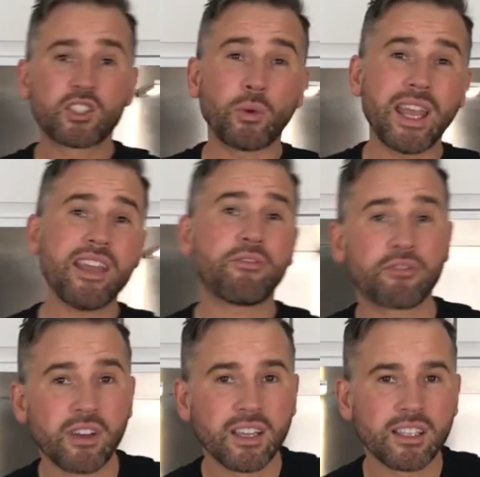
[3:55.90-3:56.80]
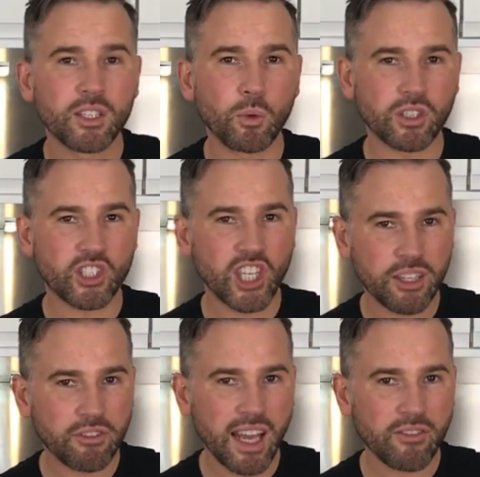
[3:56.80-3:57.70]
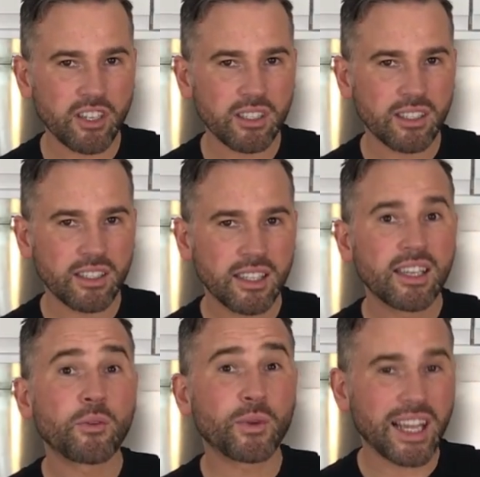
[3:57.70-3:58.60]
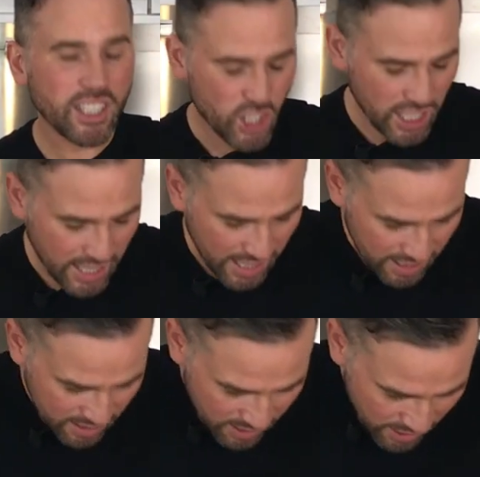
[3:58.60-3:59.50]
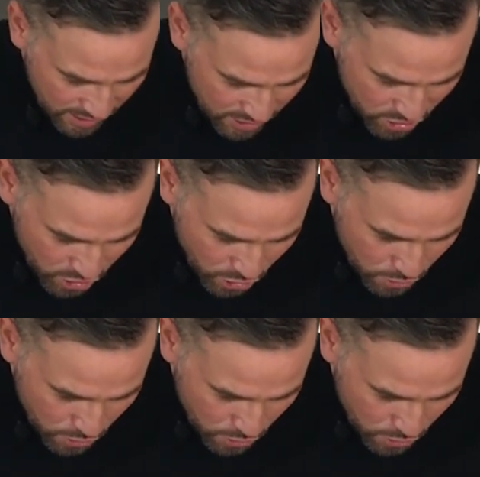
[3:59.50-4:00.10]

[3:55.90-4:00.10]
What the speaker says: So if you want the chili flavour without the chili heat, just